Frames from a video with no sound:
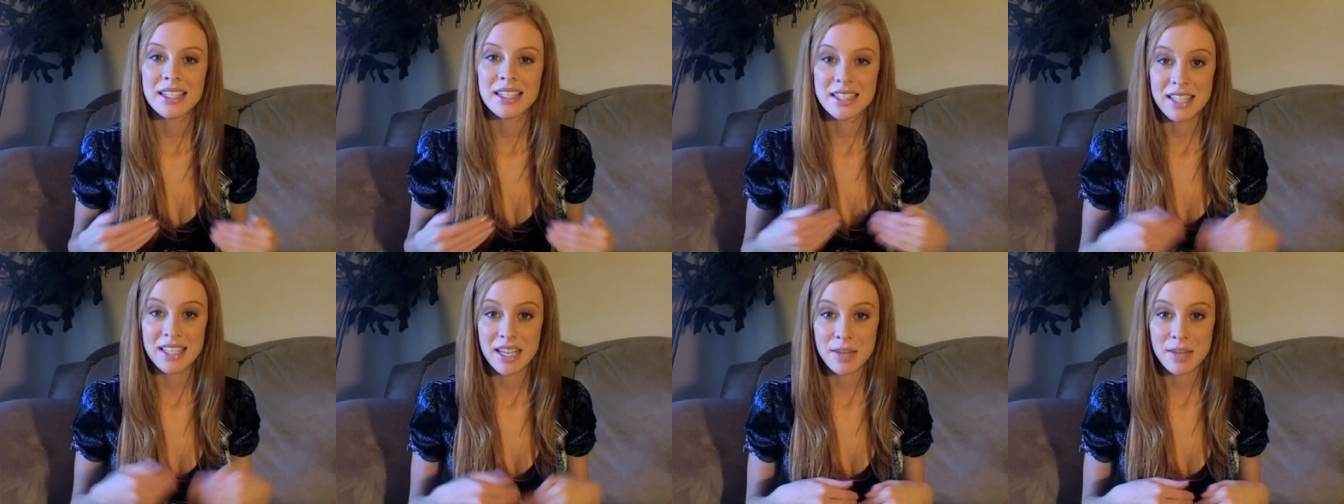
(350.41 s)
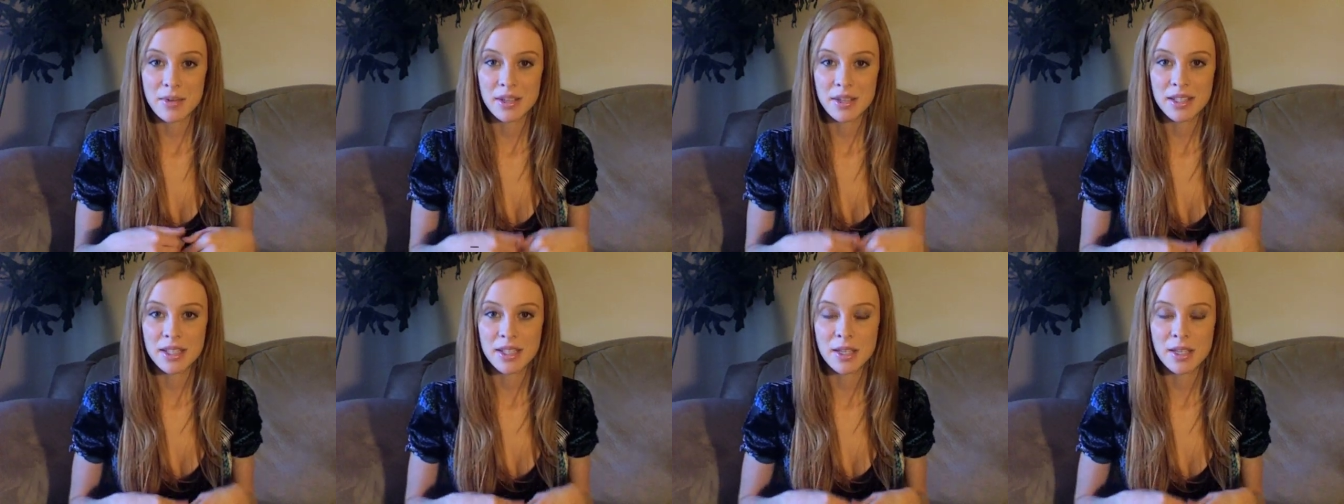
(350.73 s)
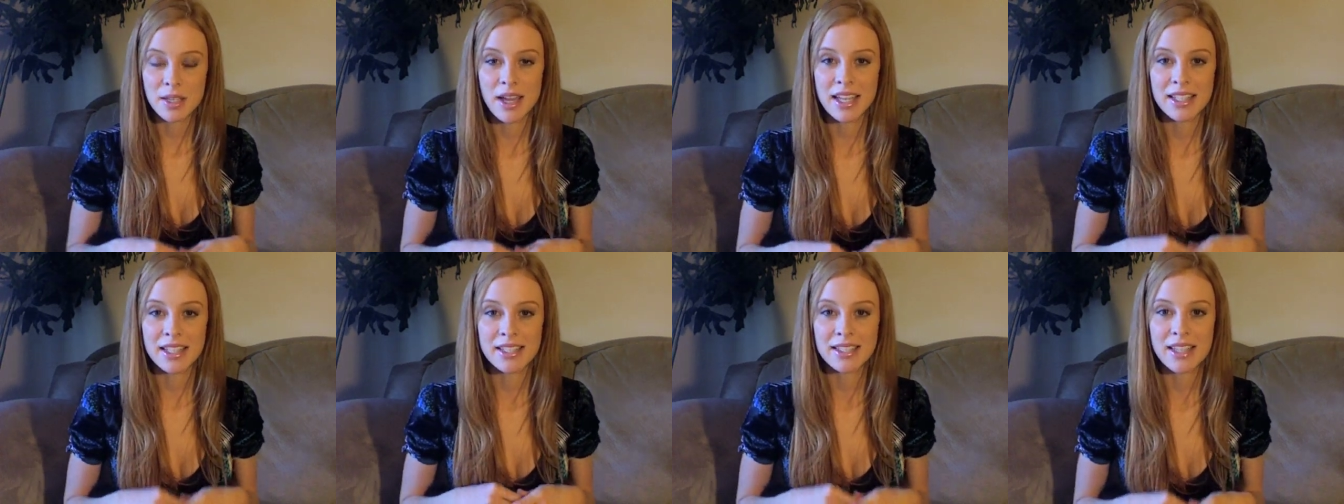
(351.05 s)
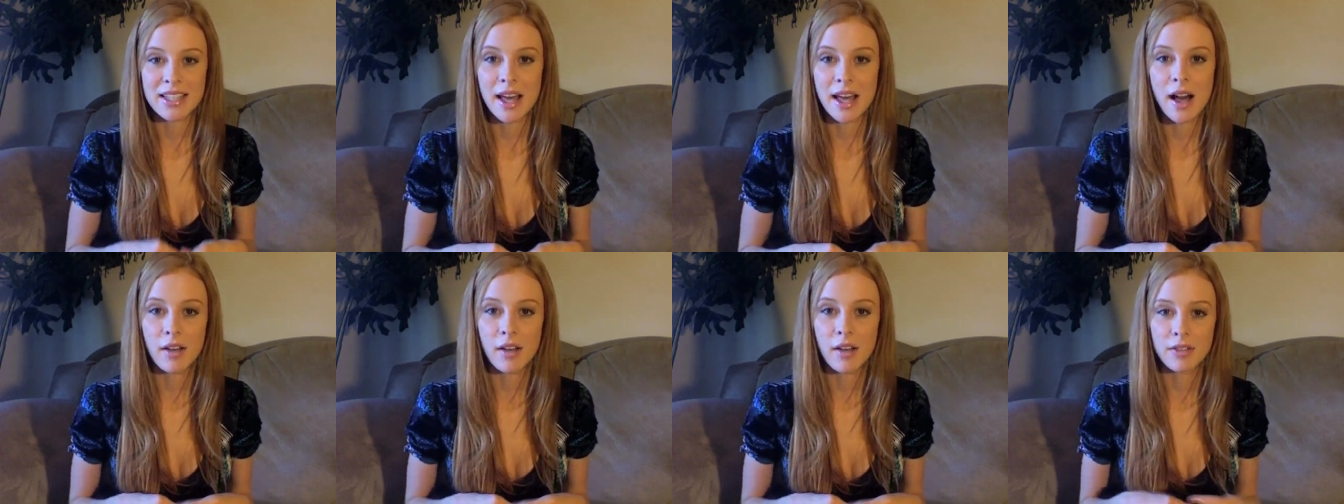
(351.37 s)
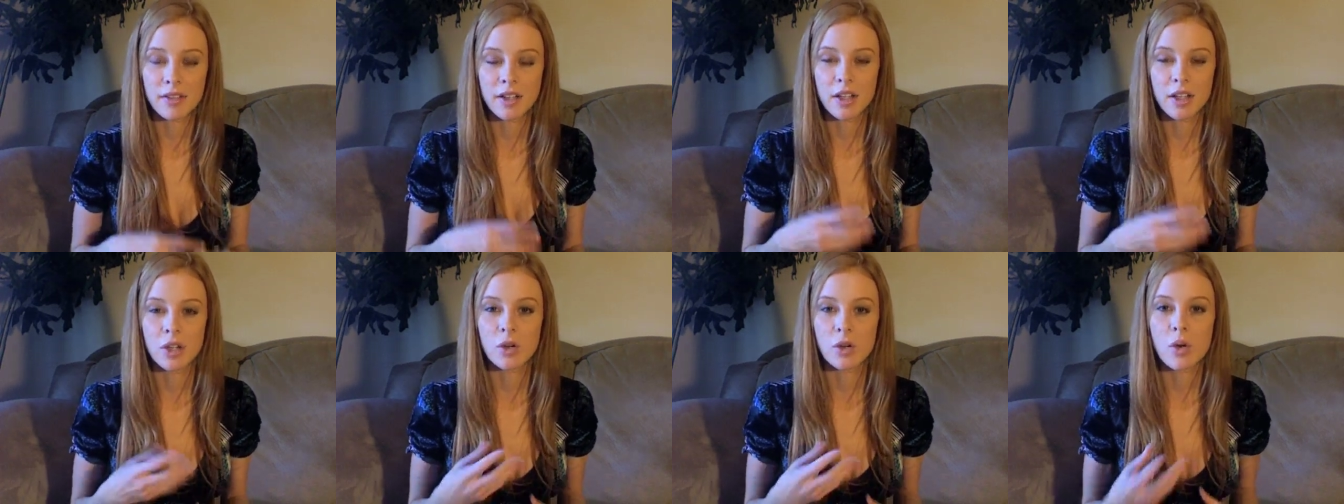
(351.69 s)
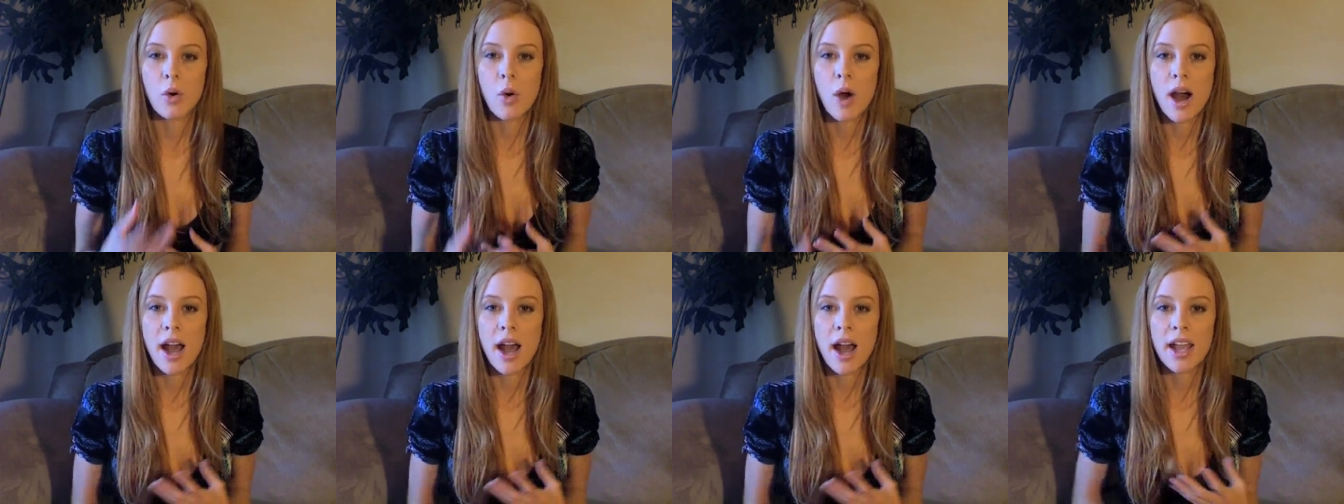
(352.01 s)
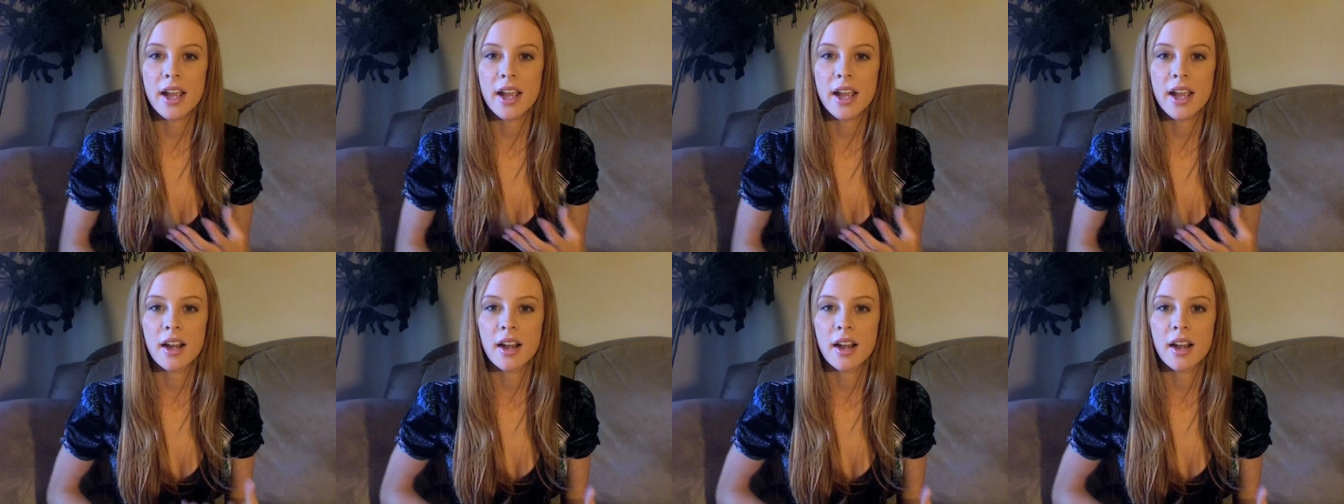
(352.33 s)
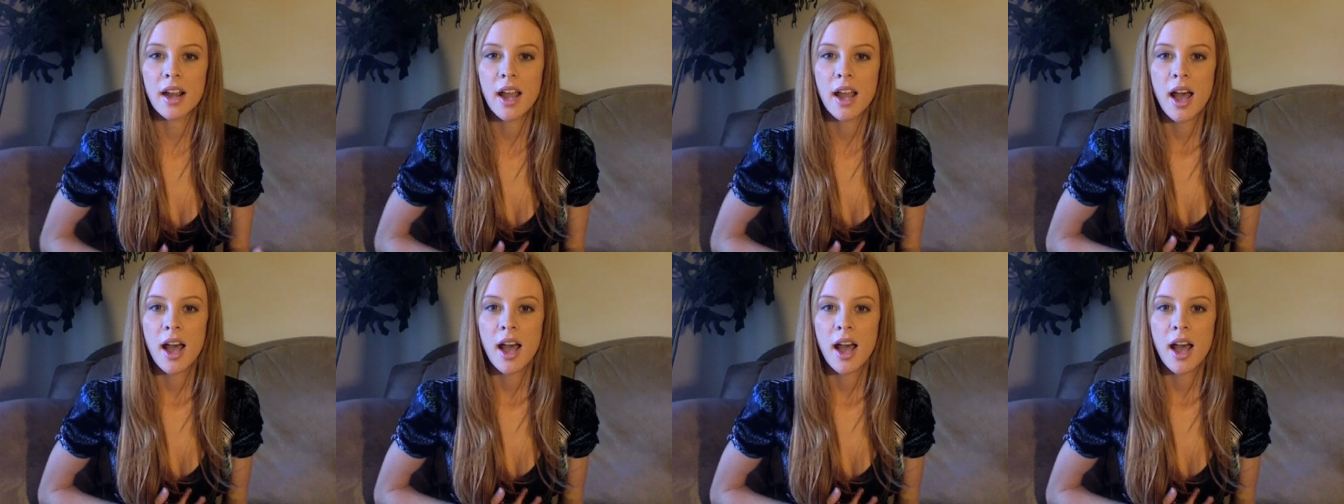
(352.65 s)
deep into myself and inquire